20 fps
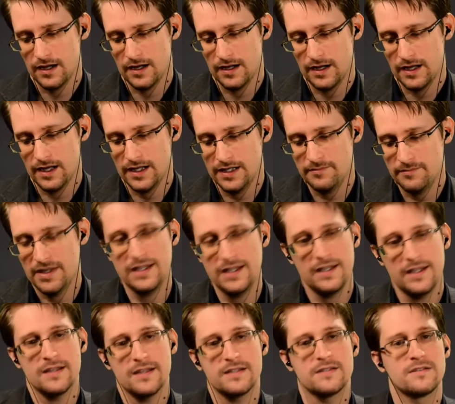And in
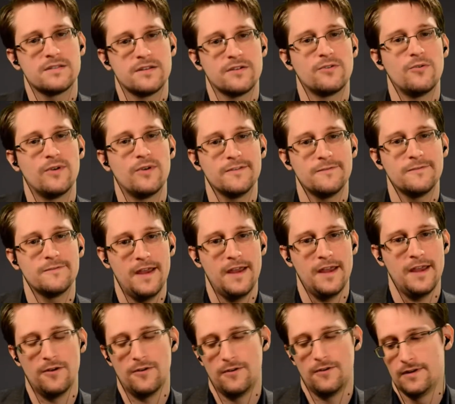many cases, they're going to
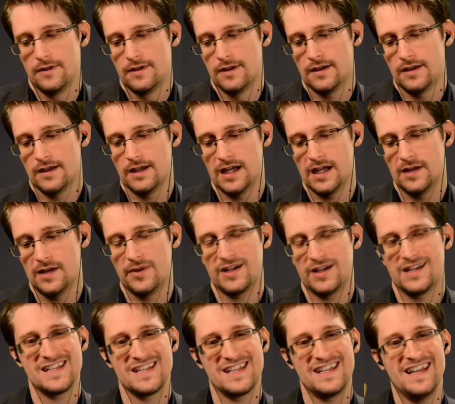fail.
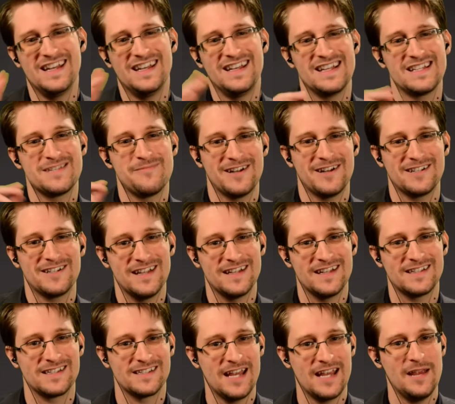Because again, it gets back to
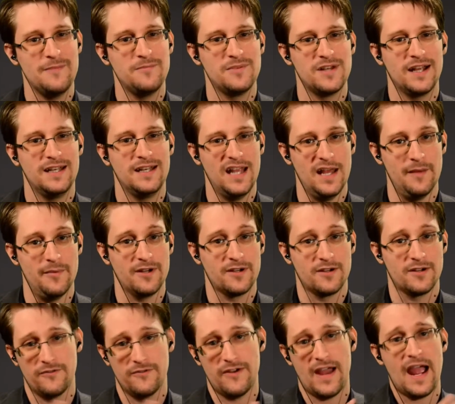that same
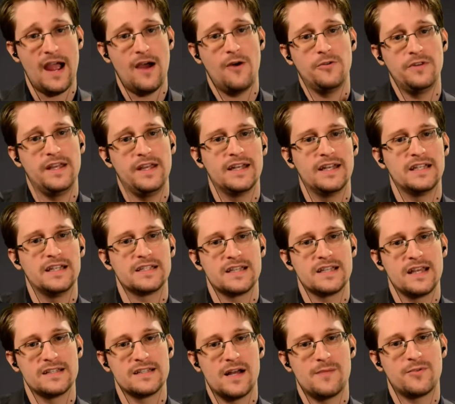dynamic of how the
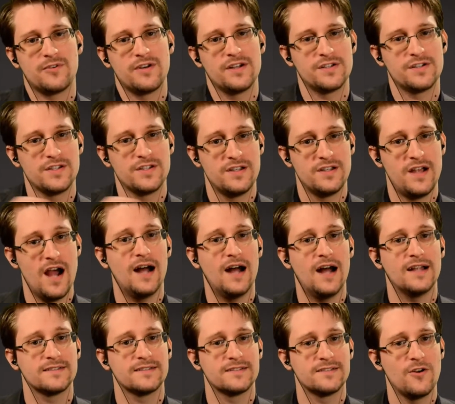NSA's operations
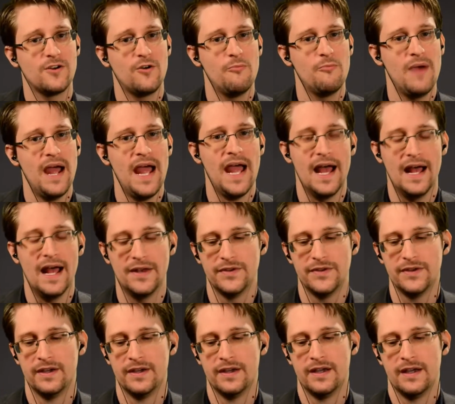got so
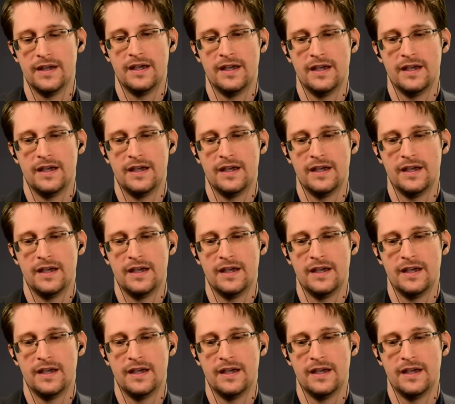bad.